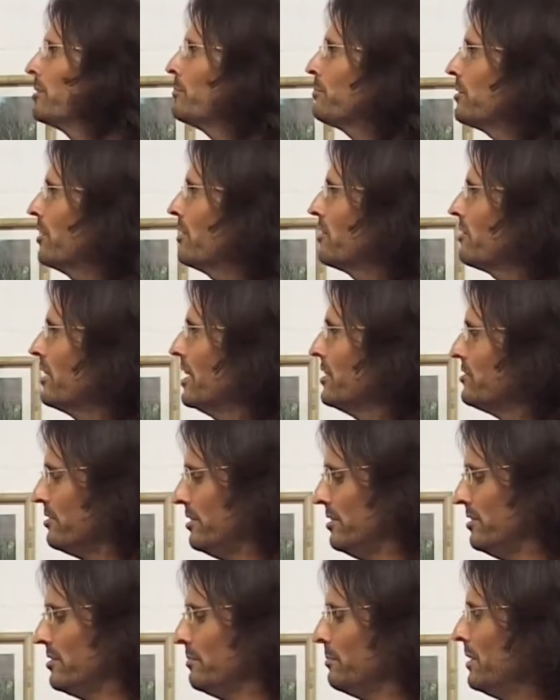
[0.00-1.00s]
we progress
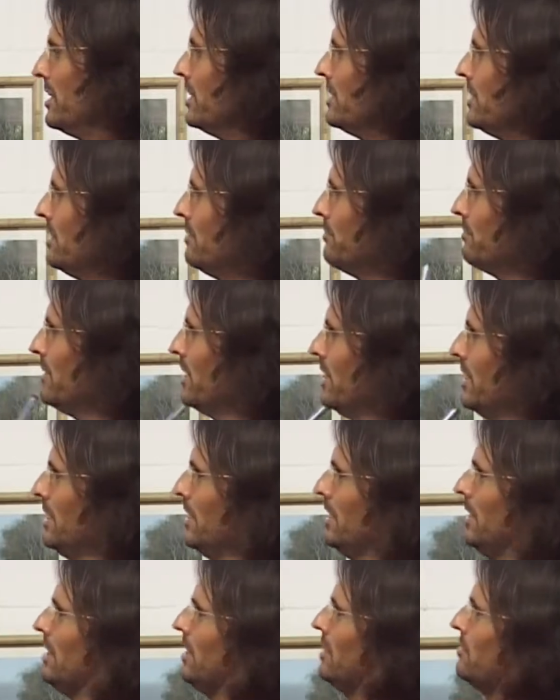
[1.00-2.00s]
as a medium,
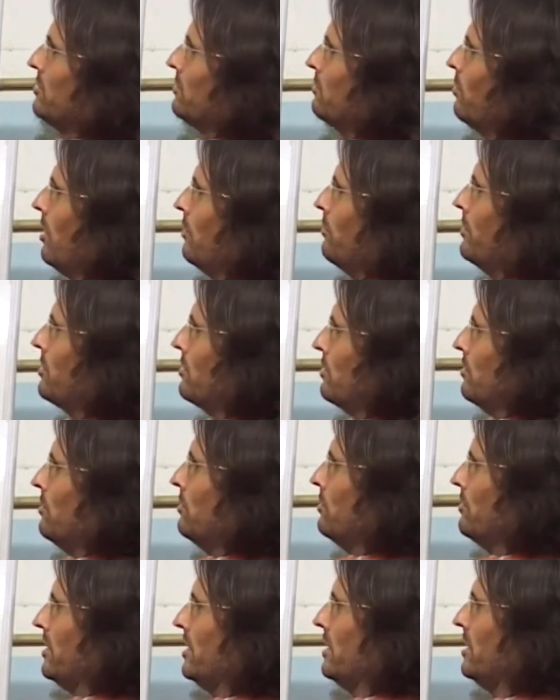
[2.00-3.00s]
into what we call
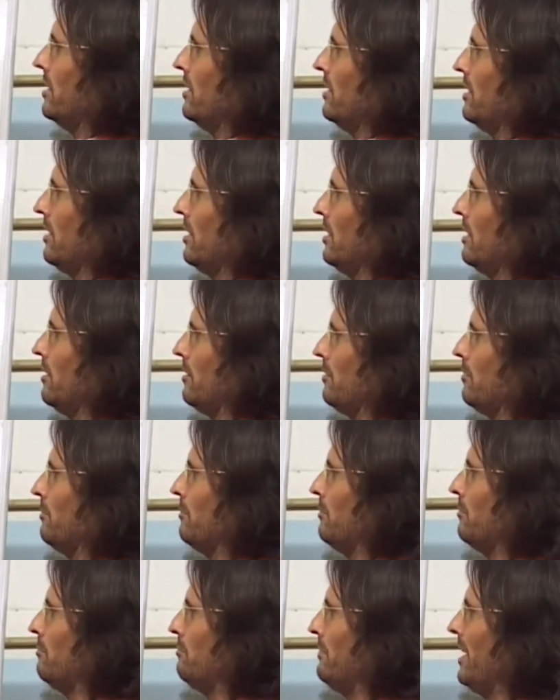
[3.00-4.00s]
the
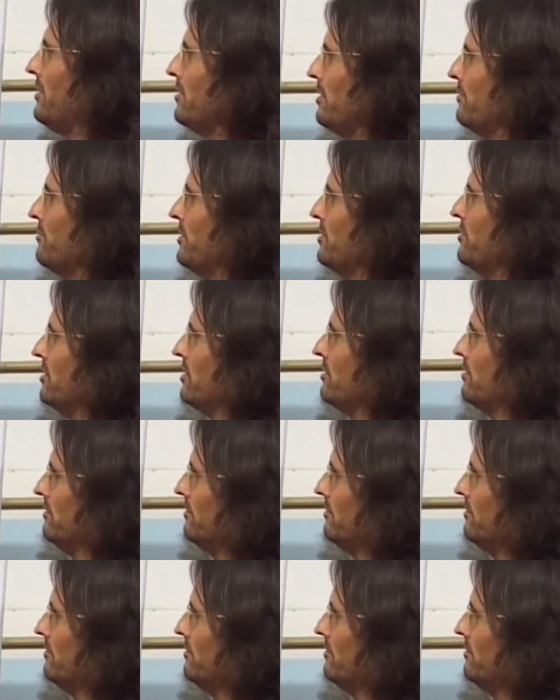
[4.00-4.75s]
metaphysical.